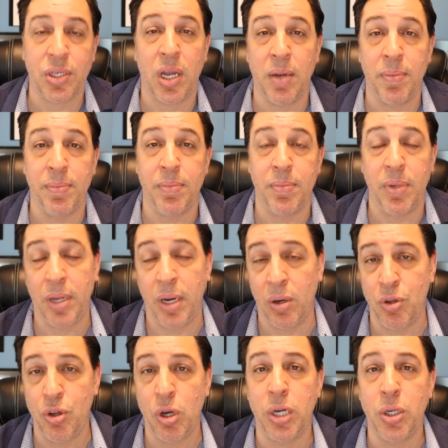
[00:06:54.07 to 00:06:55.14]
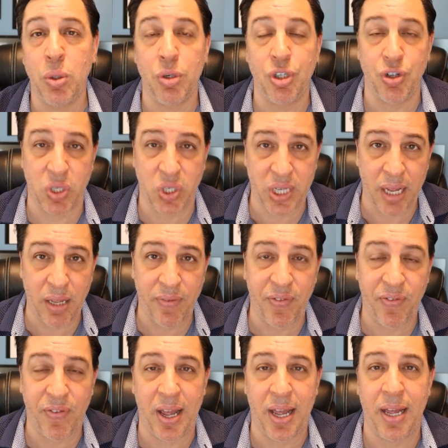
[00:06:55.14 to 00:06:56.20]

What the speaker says: You can do it yourself.